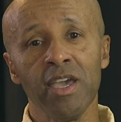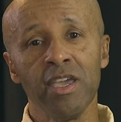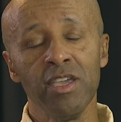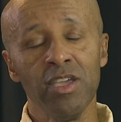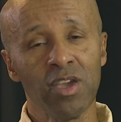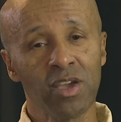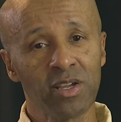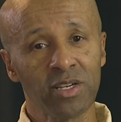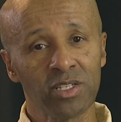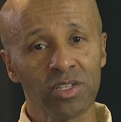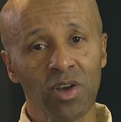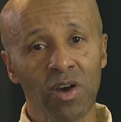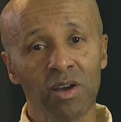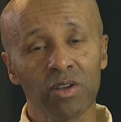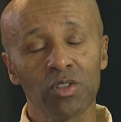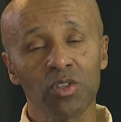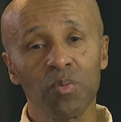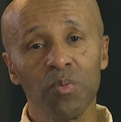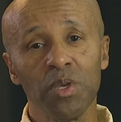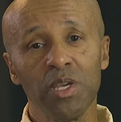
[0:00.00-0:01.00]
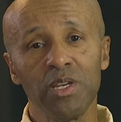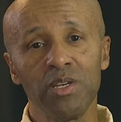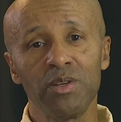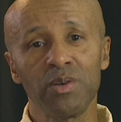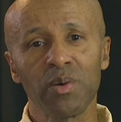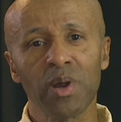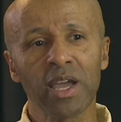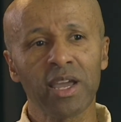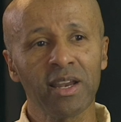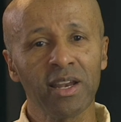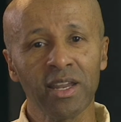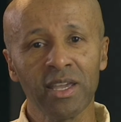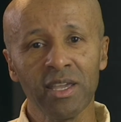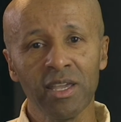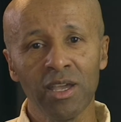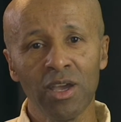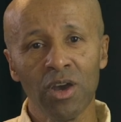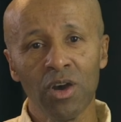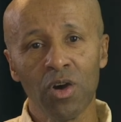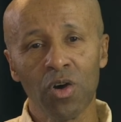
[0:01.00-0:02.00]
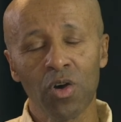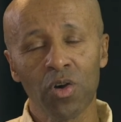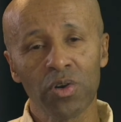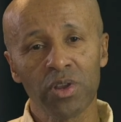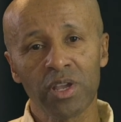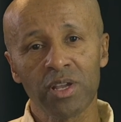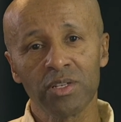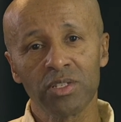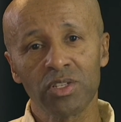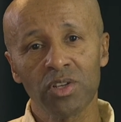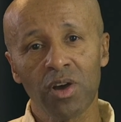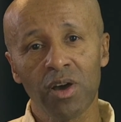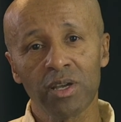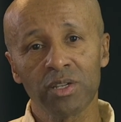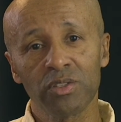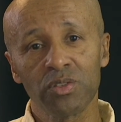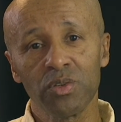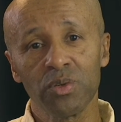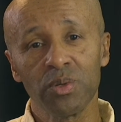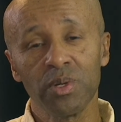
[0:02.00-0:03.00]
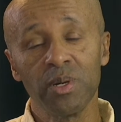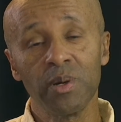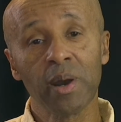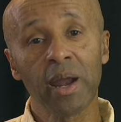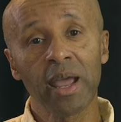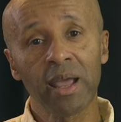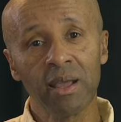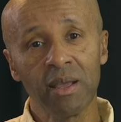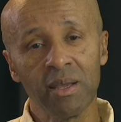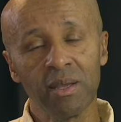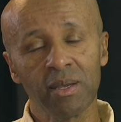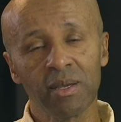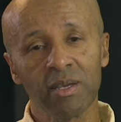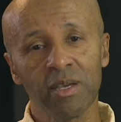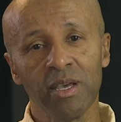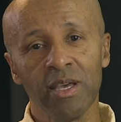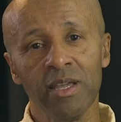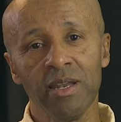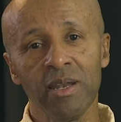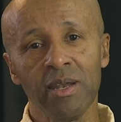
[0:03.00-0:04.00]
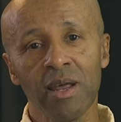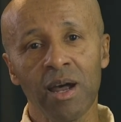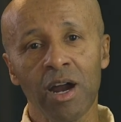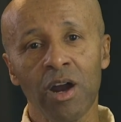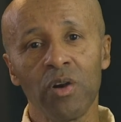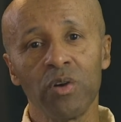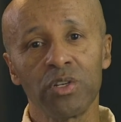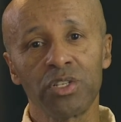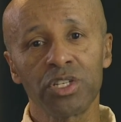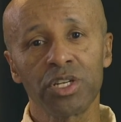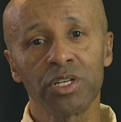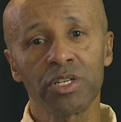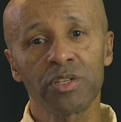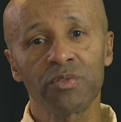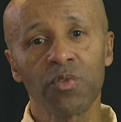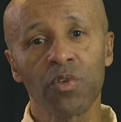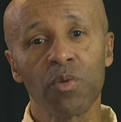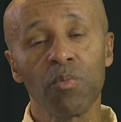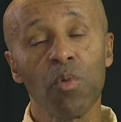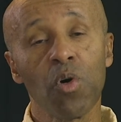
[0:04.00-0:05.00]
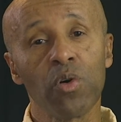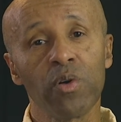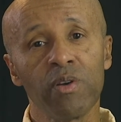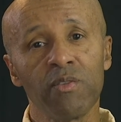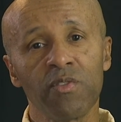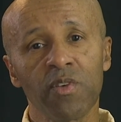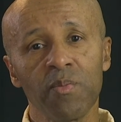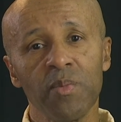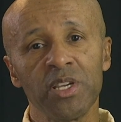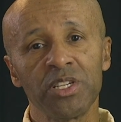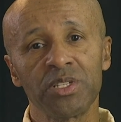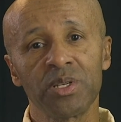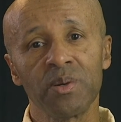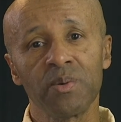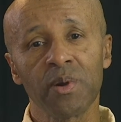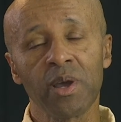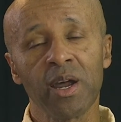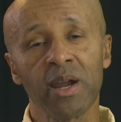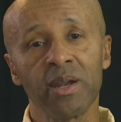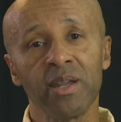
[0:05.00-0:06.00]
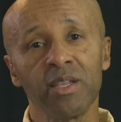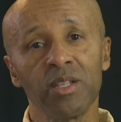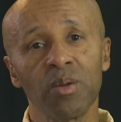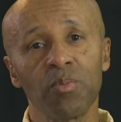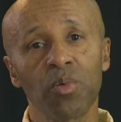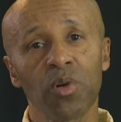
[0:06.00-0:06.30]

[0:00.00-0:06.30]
You can talk to me directly, or you can talk to Greg in our church for more information regarding the